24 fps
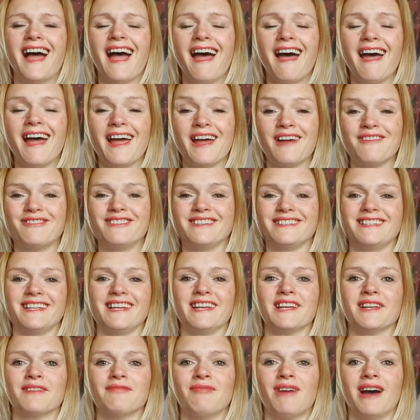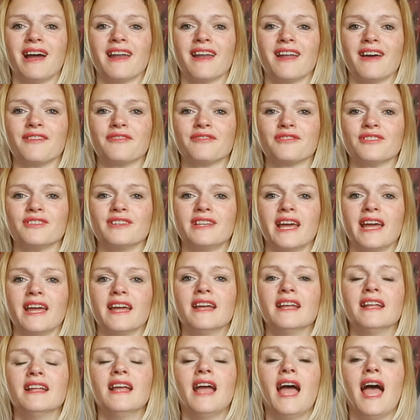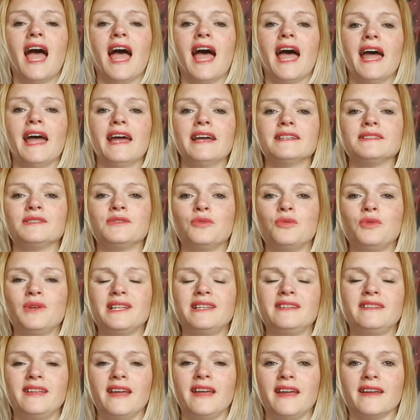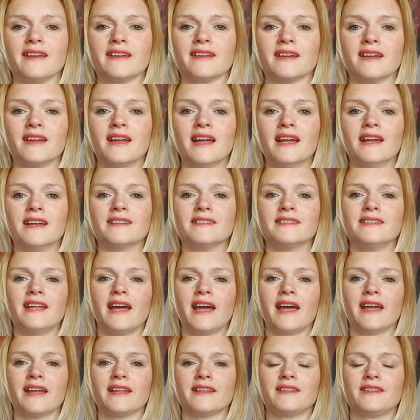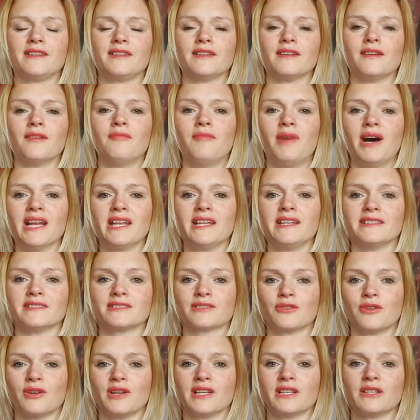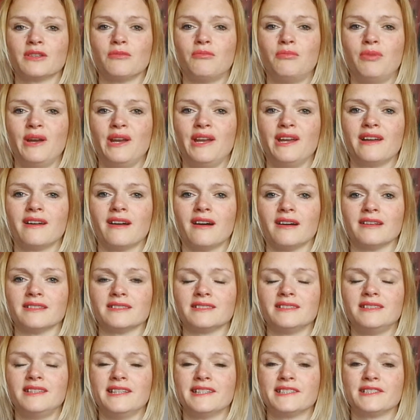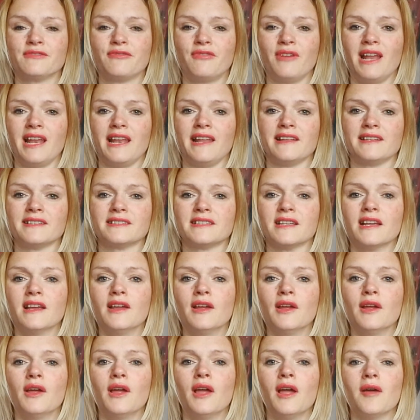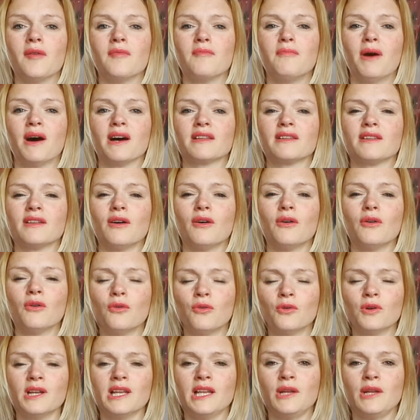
everything in my life today. And we think that money is going to bring us these feelings, but only